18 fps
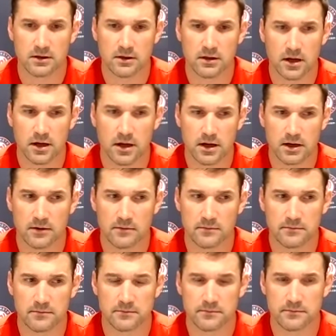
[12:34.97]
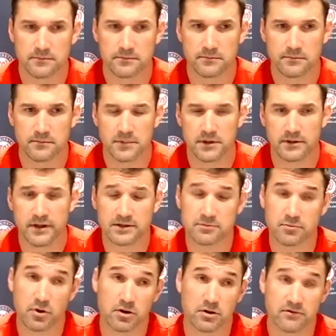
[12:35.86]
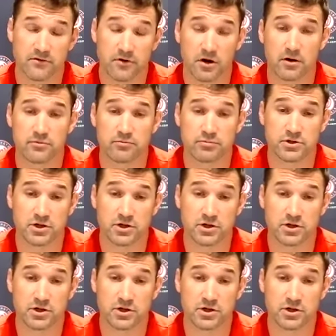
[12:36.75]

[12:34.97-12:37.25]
and that's part of our